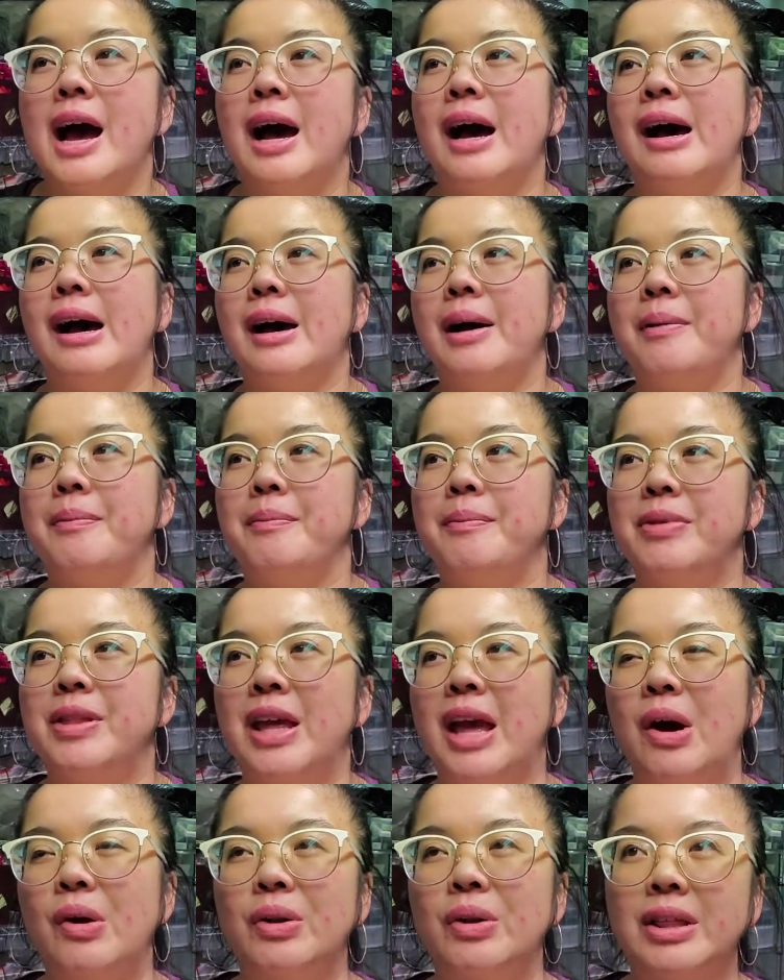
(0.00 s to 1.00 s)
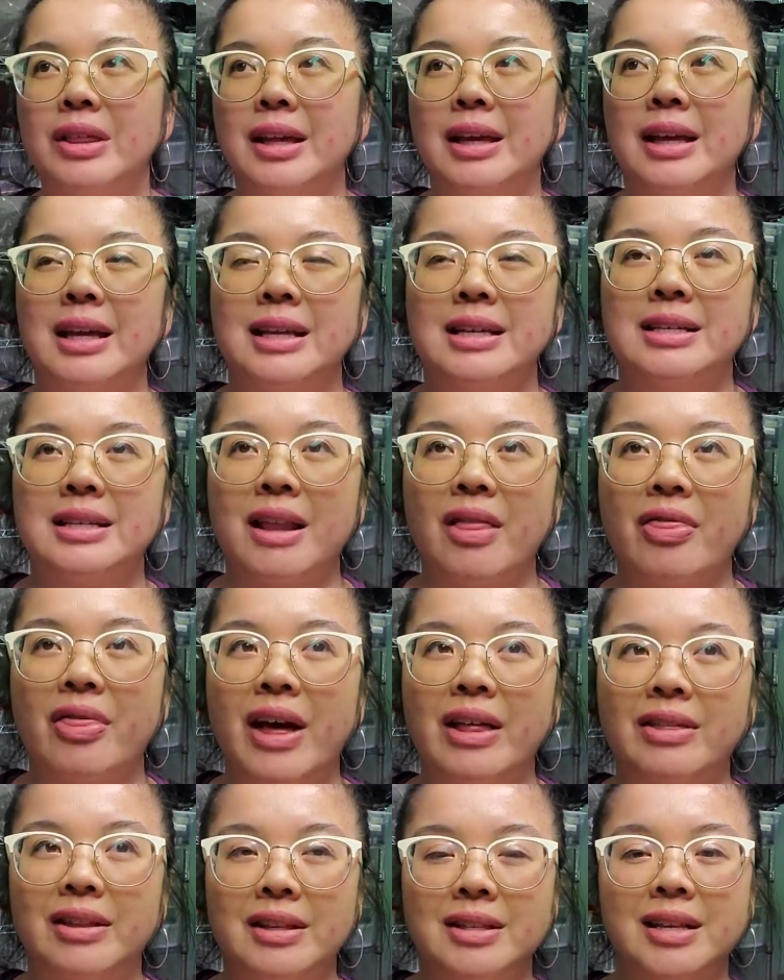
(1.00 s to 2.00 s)
Um, the only thing is
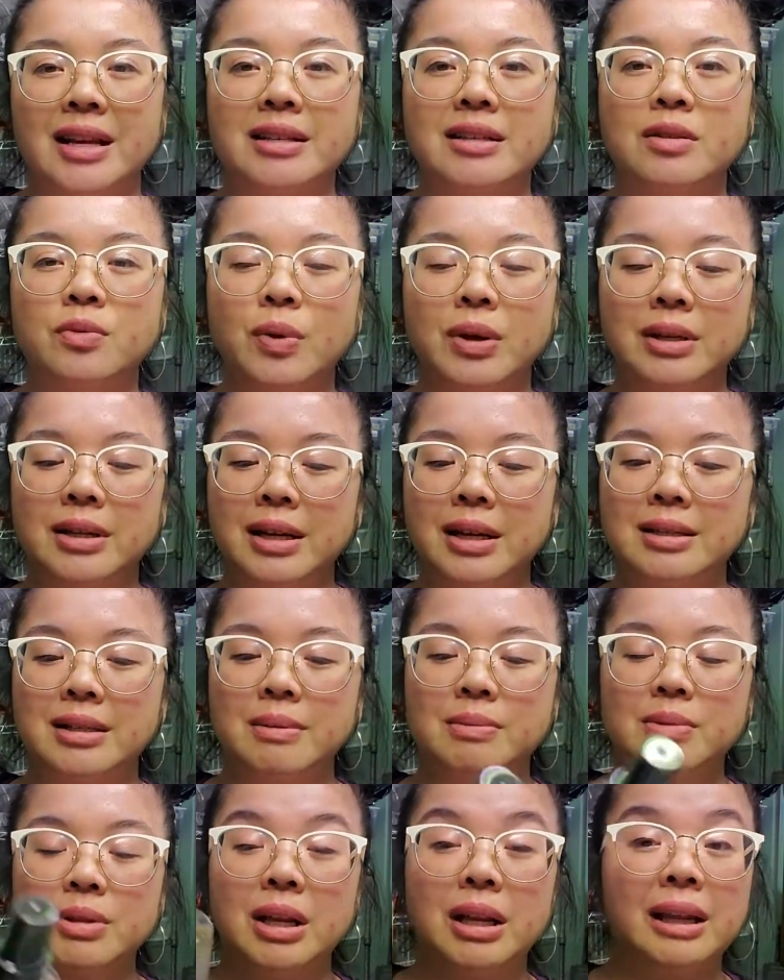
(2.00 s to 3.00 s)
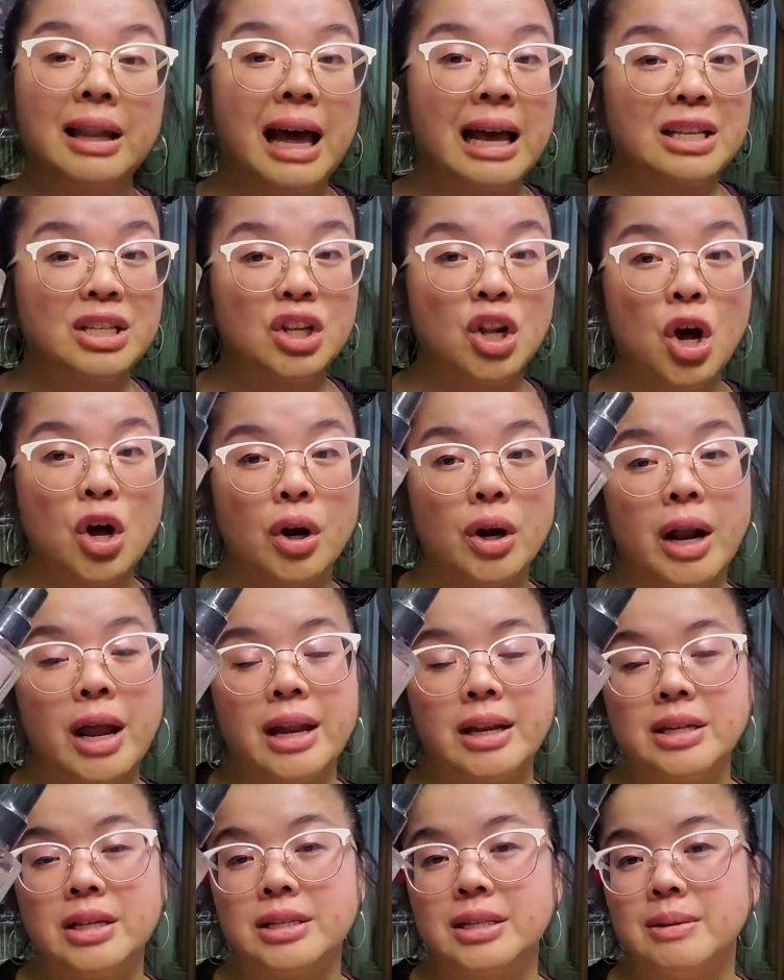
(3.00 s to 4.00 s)
that the Senses one does seem to last longer
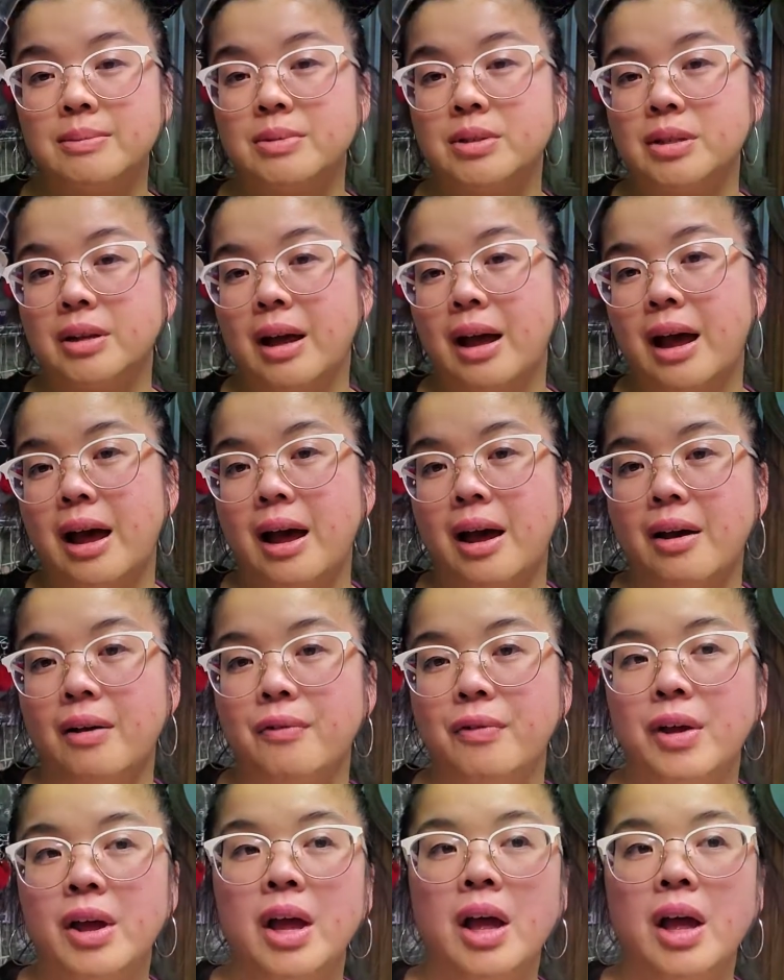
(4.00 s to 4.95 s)
and seems to have